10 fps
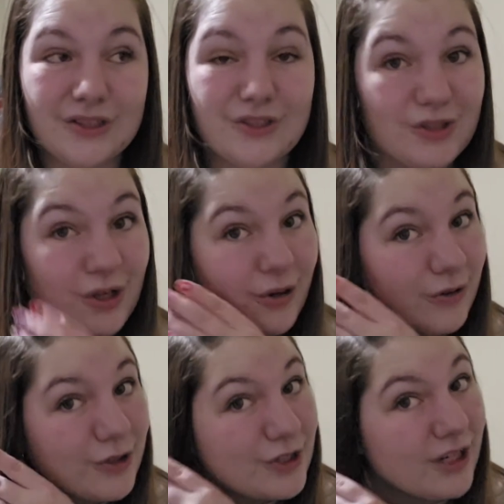
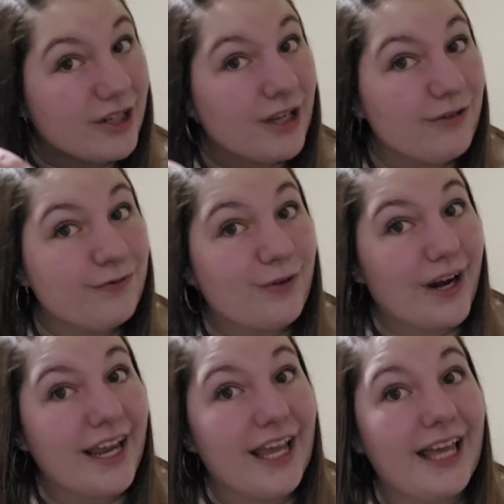So share to your
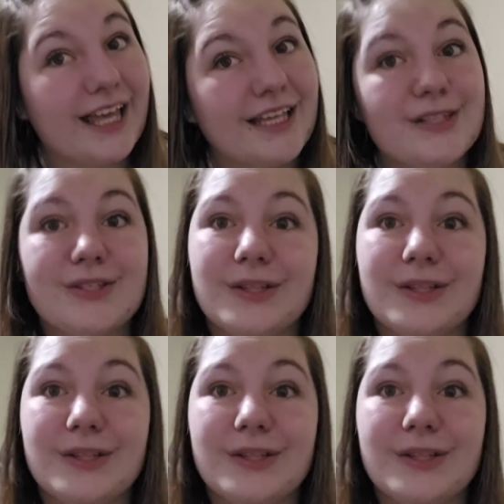friends,